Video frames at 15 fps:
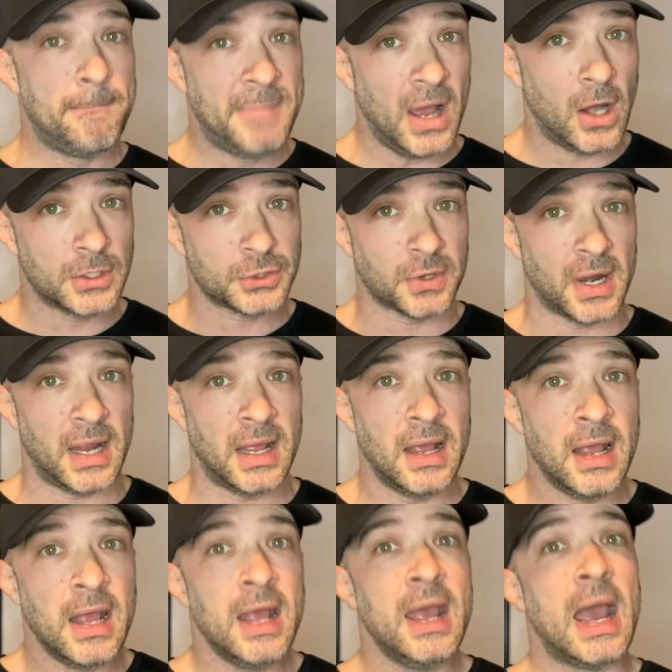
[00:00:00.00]
Beltre
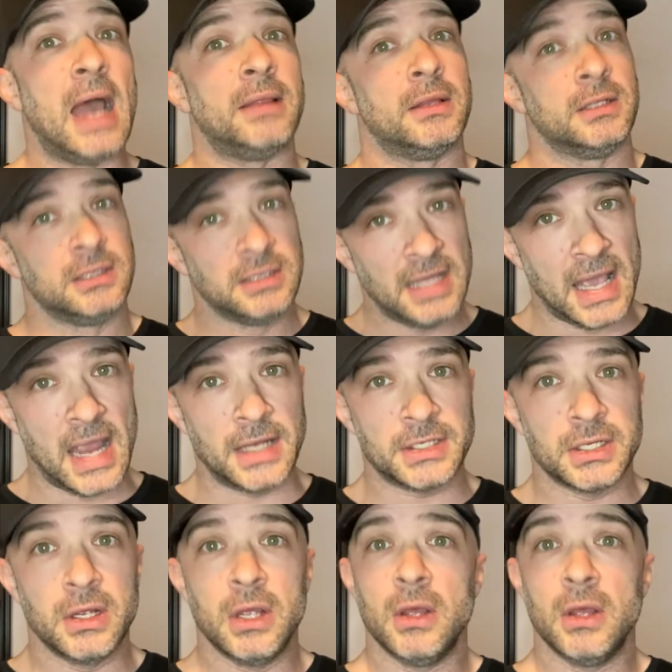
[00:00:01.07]
and the late